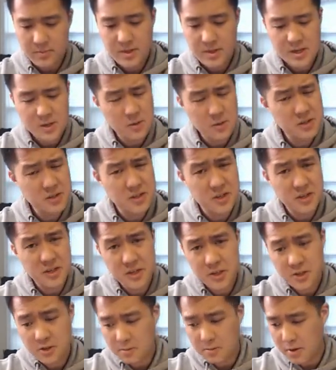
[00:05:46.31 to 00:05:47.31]
as well as an
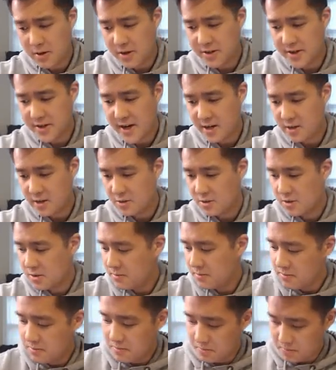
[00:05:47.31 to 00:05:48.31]
additional Burning Shadows
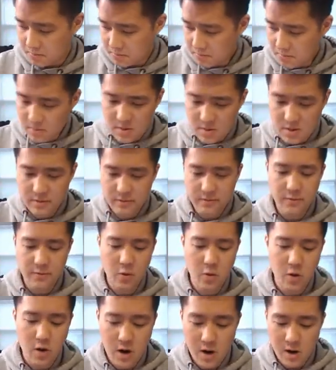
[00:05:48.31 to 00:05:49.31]

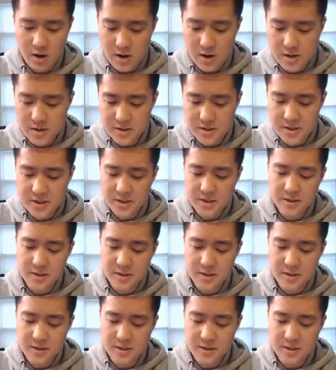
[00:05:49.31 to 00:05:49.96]
for our hunt